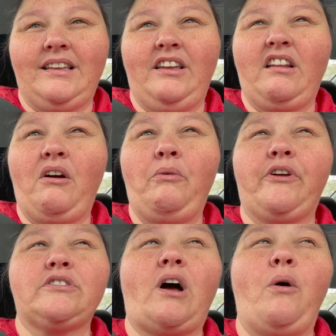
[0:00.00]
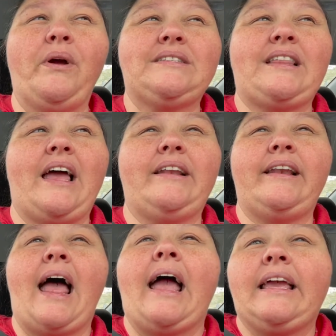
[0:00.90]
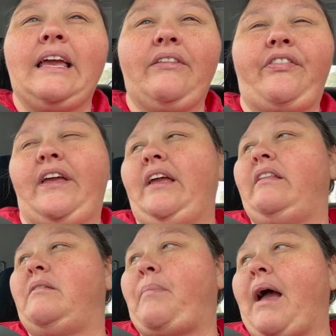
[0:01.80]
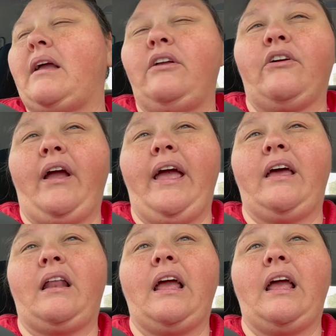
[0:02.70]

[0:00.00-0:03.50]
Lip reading: You know, there's always that nagging thing in the back of your head.